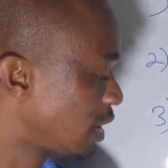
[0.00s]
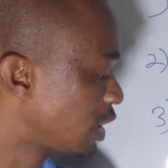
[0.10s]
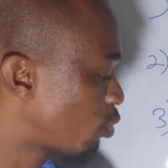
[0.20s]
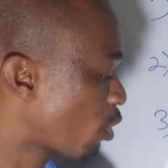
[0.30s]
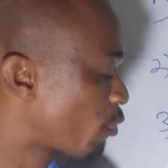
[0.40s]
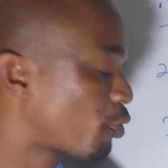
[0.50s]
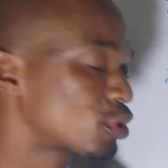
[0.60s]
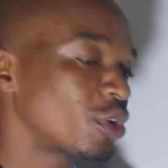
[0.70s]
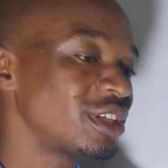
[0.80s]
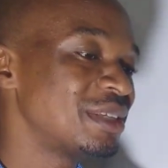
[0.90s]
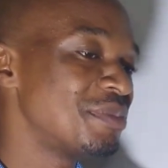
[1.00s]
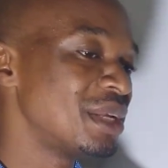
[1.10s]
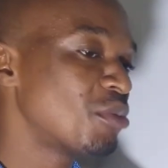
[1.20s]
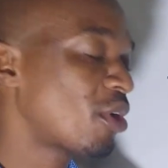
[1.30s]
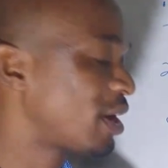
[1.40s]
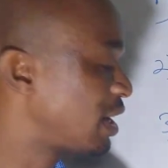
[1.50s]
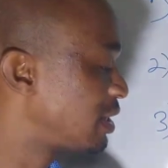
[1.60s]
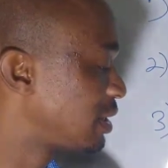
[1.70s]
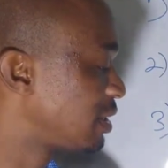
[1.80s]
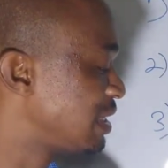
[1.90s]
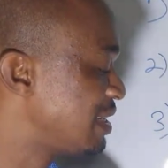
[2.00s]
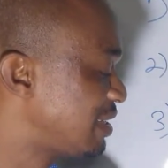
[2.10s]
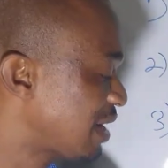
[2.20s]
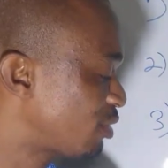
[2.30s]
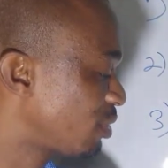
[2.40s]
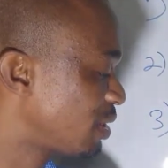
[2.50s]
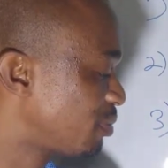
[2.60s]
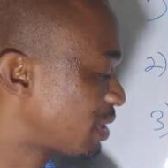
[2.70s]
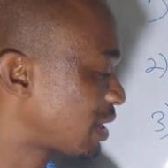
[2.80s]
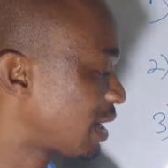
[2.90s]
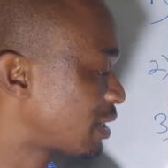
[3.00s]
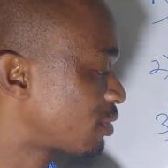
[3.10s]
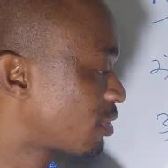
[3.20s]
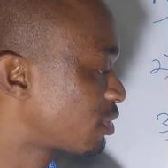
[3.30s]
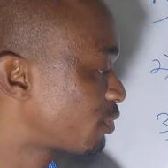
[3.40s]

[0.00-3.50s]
This work function is the minimum energy needed to liberate electrons